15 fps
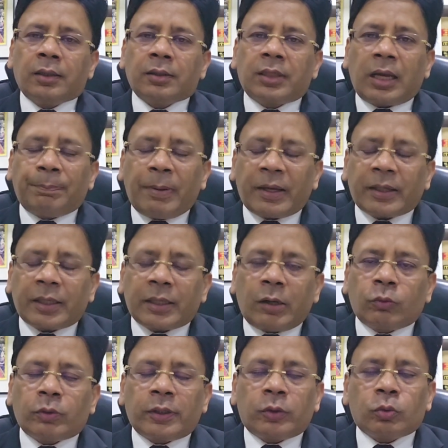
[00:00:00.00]
the bank
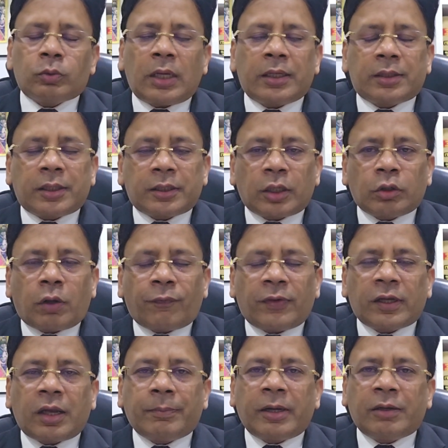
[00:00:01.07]
account into the return of
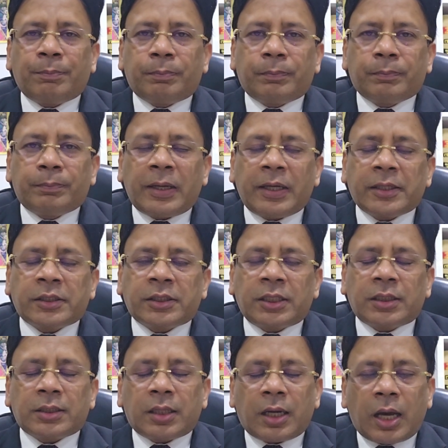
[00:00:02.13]
income and balance
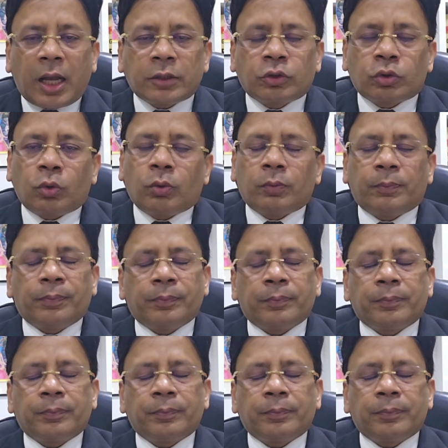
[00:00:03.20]
sheet also.